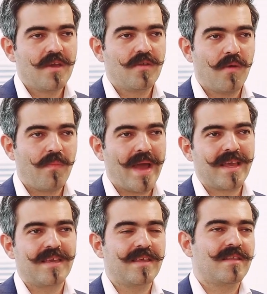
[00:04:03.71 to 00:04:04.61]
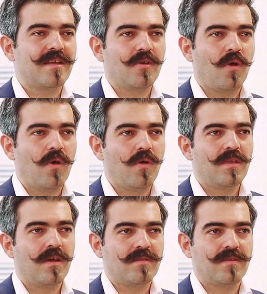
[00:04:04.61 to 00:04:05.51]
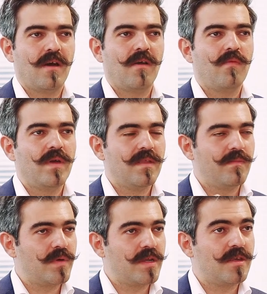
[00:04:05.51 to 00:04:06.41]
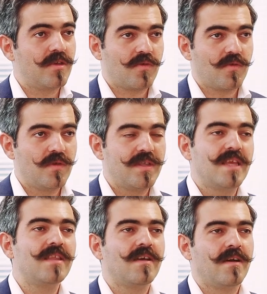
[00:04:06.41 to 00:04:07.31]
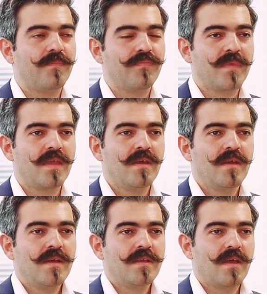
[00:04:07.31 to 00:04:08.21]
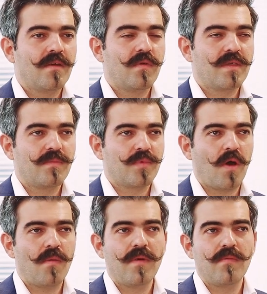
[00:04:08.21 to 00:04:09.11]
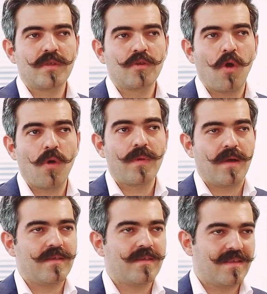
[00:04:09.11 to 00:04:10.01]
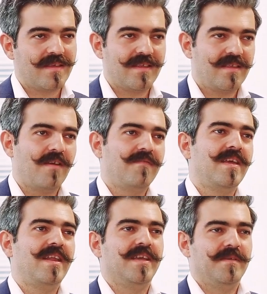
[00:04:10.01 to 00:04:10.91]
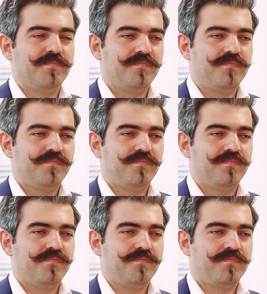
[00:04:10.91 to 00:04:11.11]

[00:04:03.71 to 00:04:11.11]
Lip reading: Back in the colonial time when the British ruled India, there was a problem with cobras in the city of Delhi.